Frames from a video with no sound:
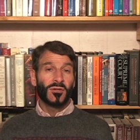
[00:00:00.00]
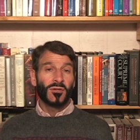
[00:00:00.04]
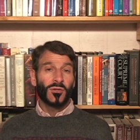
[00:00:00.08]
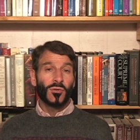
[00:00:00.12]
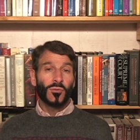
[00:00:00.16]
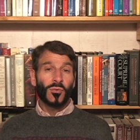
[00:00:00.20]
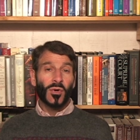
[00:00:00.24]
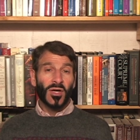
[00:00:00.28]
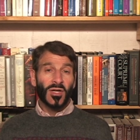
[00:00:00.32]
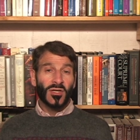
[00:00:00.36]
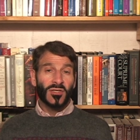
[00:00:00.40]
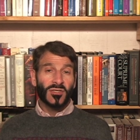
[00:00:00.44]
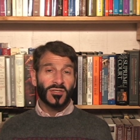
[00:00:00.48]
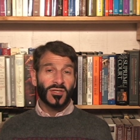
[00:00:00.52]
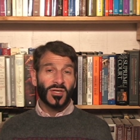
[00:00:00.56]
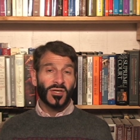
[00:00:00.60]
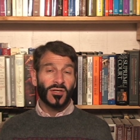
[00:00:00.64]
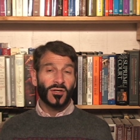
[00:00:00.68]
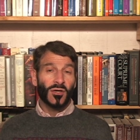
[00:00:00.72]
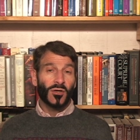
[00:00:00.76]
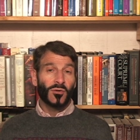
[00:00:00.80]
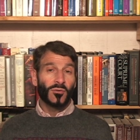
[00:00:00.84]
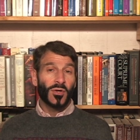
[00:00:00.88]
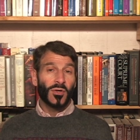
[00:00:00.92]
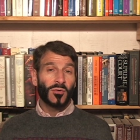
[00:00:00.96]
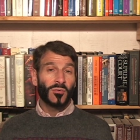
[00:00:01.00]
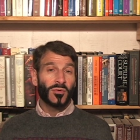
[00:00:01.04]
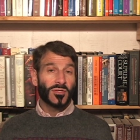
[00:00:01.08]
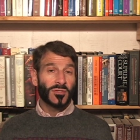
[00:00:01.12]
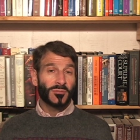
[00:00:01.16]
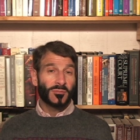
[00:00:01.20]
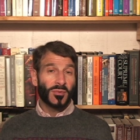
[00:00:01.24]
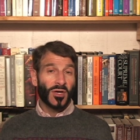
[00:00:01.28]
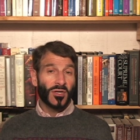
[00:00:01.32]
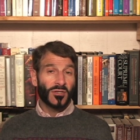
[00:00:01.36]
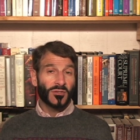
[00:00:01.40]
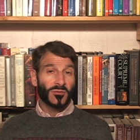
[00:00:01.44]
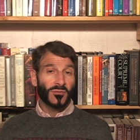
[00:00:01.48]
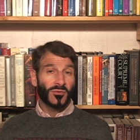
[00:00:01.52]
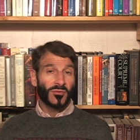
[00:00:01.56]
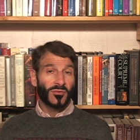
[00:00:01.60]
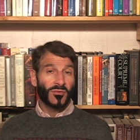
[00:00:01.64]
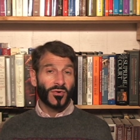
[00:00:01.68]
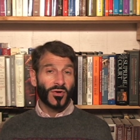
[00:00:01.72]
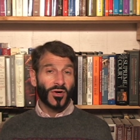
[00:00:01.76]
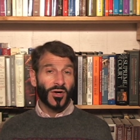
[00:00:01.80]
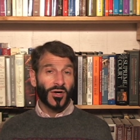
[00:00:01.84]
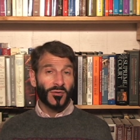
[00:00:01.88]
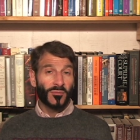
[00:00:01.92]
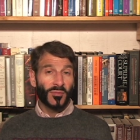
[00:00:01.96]
To what extent are we responsible
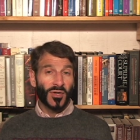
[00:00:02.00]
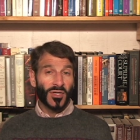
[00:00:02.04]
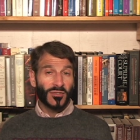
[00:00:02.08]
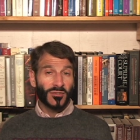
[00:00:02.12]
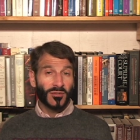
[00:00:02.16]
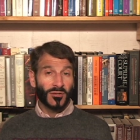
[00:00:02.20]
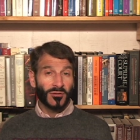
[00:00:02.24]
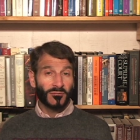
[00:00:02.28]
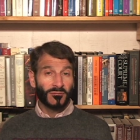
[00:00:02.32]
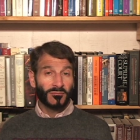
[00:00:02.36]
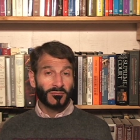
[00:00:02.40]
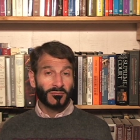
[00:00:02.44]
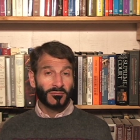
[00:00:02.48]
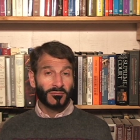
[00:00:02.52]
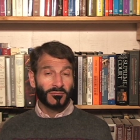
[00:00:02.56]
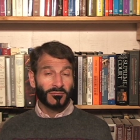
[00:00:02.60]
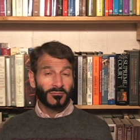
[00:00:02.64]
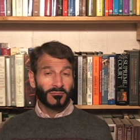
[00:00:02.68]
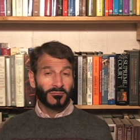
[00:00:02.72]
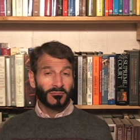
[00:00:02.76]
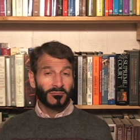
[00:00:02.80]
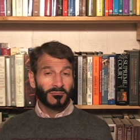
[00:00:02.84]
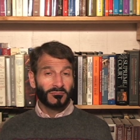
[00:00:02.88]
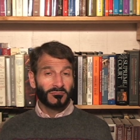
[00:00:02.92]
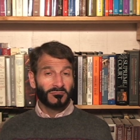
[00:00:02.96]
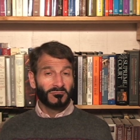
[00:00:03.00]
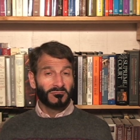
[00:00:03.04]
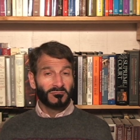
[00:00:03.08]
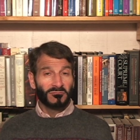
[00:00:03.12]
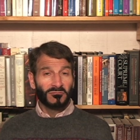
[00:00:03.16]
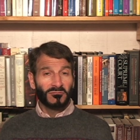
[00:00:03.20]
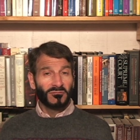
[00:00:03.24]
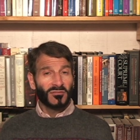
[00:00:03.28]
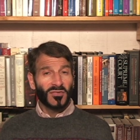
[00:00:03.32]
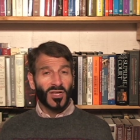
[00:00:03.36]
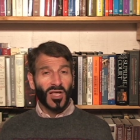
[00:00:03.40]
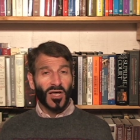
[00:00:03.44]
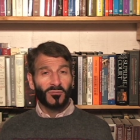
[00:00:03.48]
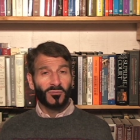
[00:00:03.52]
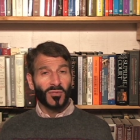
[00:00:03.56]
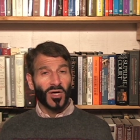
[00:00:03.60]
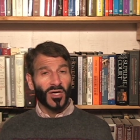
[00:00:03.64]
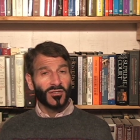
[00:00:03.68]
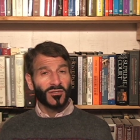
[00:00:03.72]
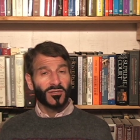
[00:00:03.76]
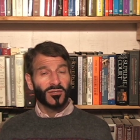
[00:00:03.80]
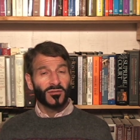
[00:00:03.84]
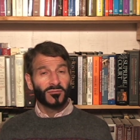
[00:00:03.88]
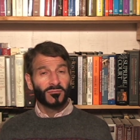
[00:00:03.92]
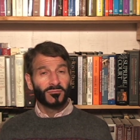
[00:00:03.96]
for our admission? Not
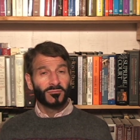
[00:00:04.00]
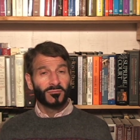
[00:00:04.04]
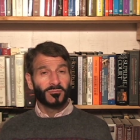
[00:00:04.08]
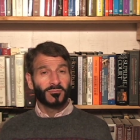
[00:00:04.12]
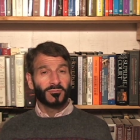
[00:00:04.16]
much.